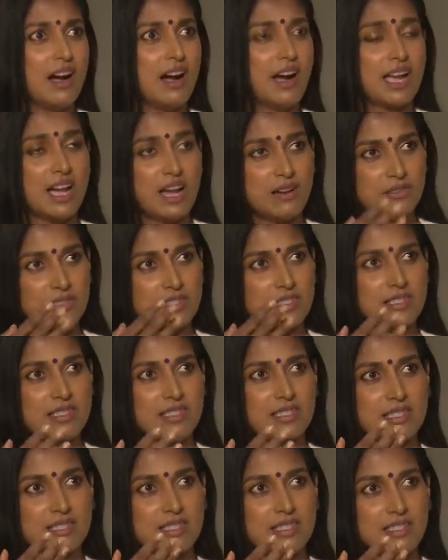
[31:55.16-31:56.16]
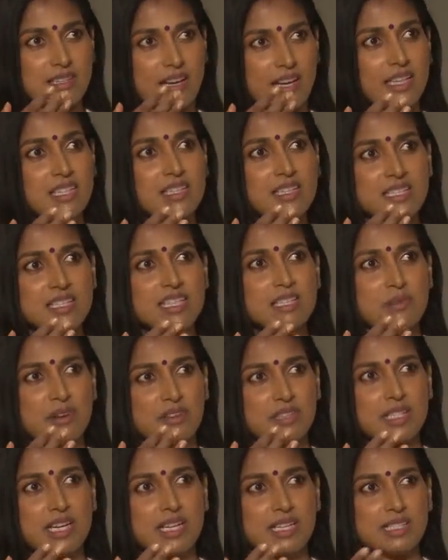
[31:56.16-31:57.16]
I have a. I can sneeze
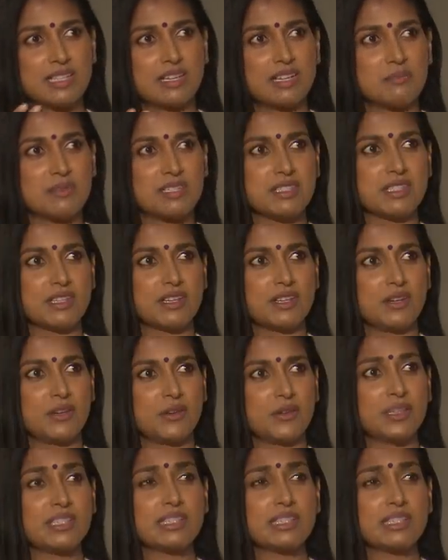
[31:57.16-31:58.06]
about 10 times in a go.